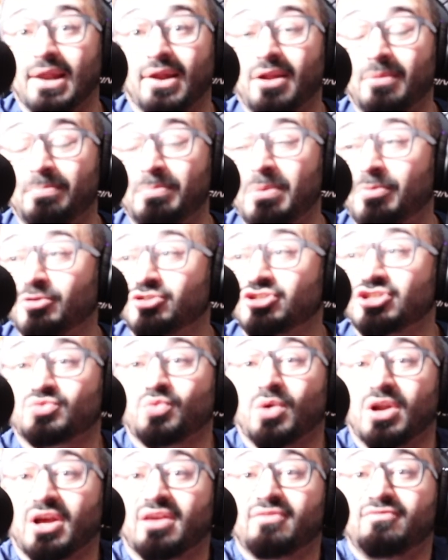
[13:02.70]
a lot of people
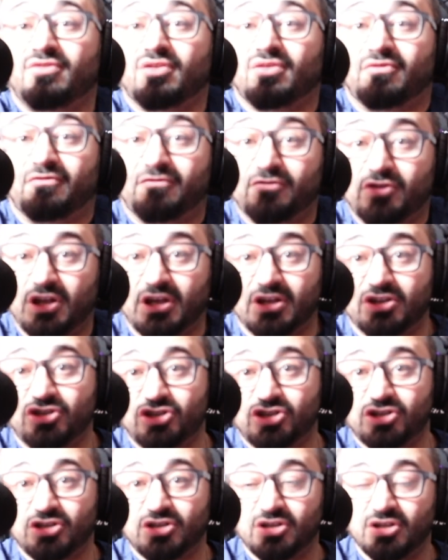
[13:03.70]
just want to give you the
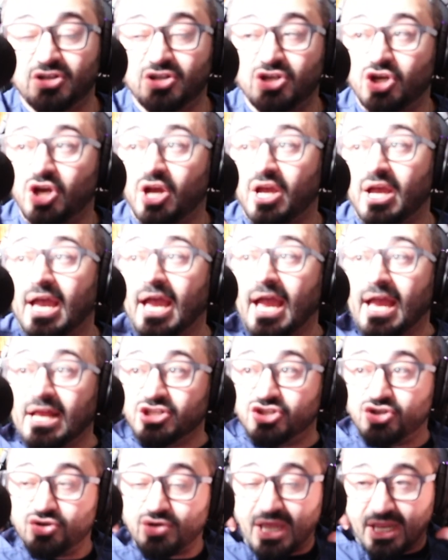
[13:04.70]
footage
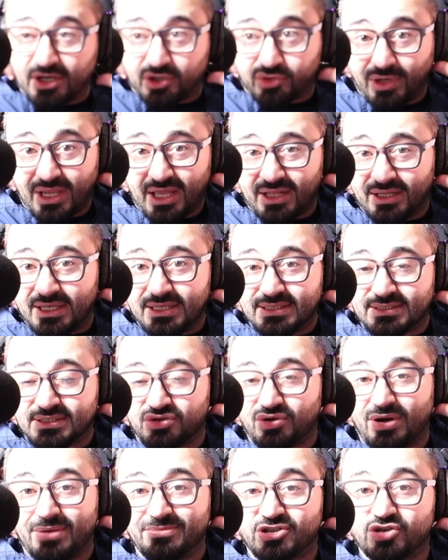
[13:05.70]
and you can create the
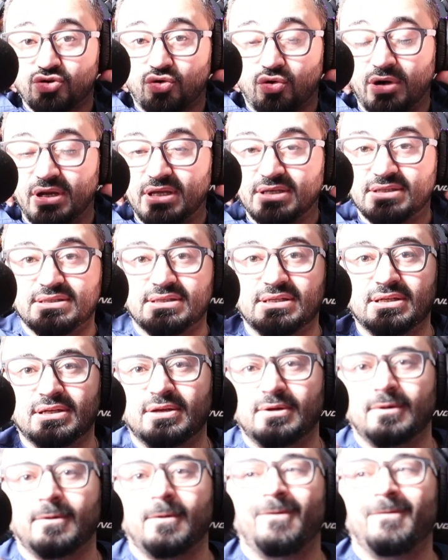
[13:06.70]
Instagram stories
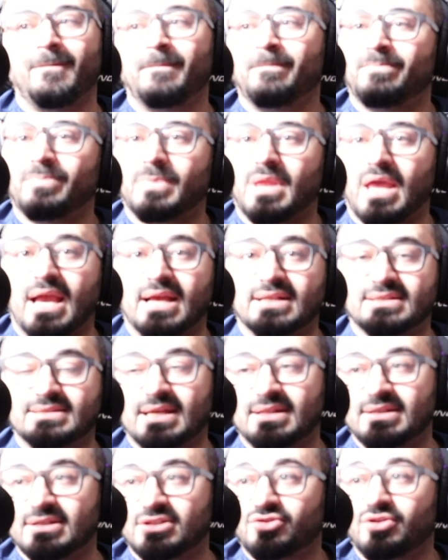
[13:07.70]
and
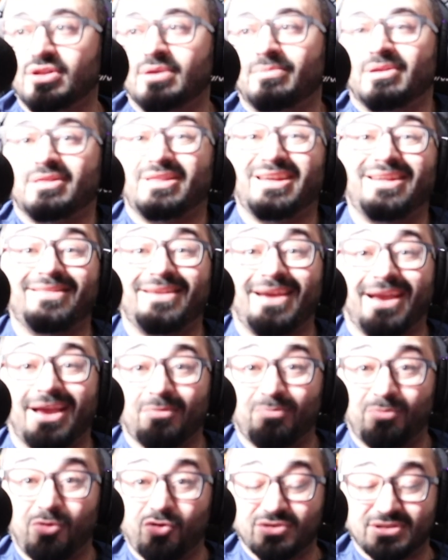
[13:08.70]
send it to them and then they
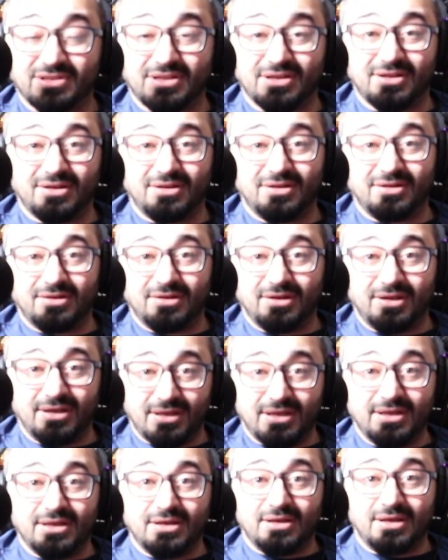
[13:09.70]
can post it.
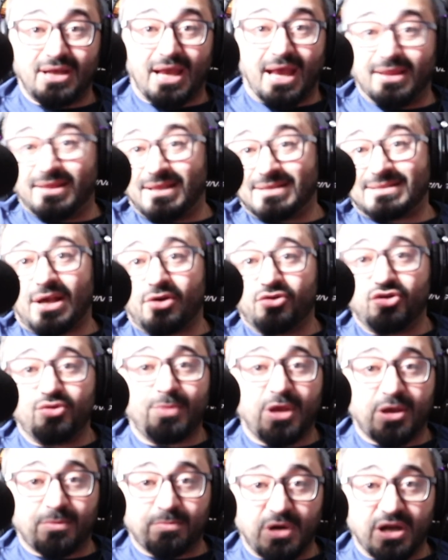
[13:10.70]
And that's how
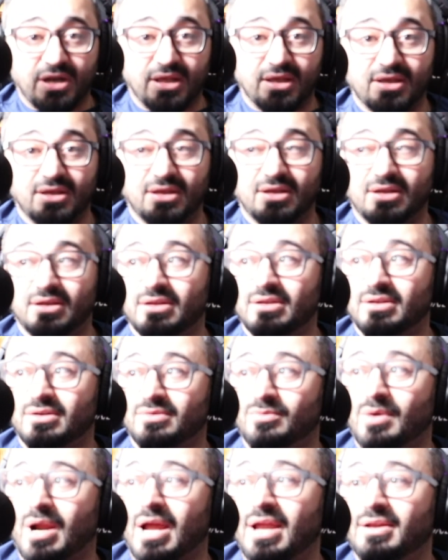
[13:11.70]
you make money,
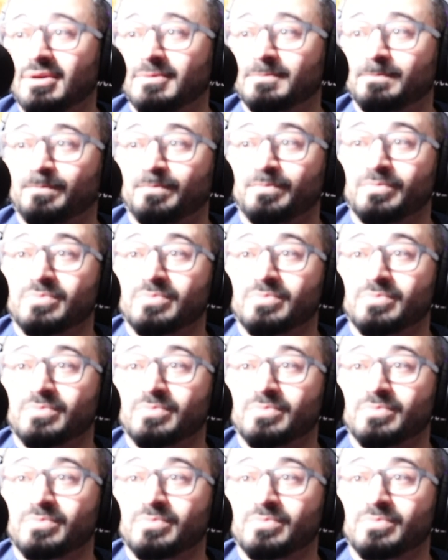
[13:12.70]
right?